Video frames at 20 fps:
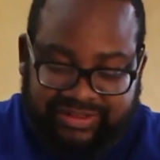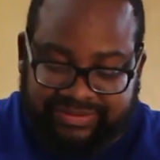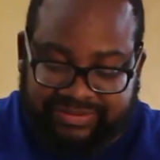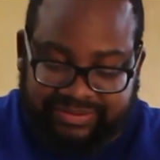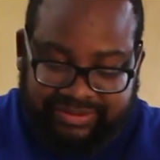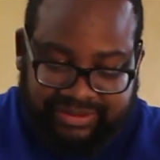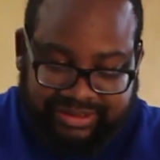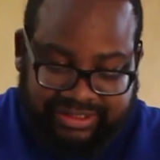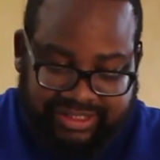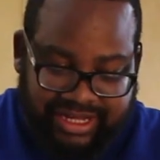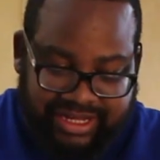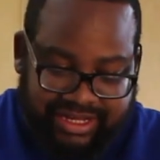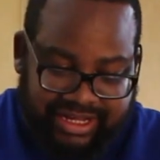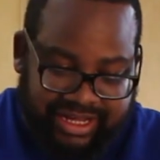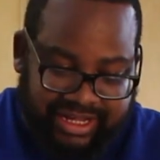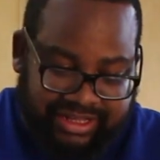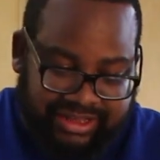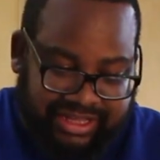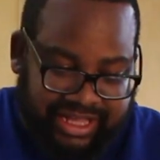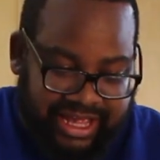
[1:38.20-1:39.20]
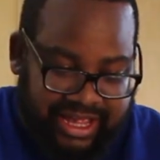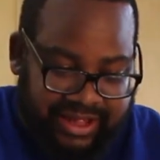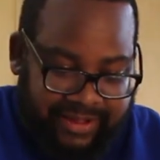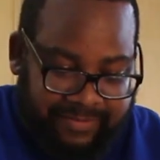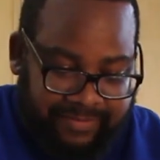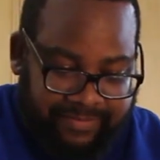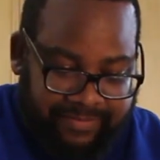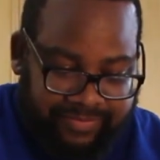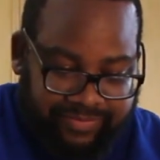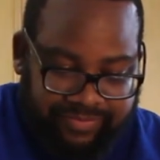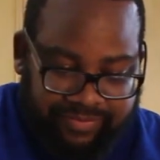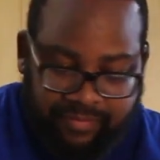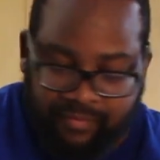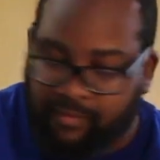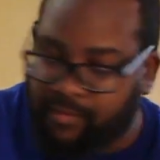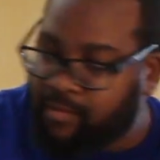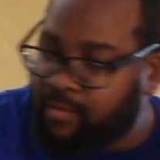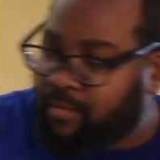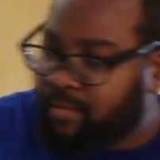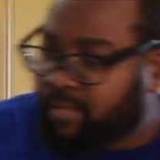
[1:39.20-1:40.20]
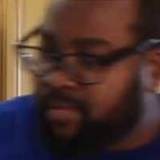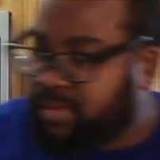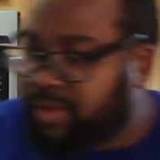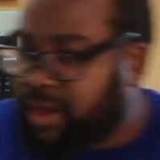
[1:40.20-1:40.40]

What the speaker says: here, now we're gonna get ready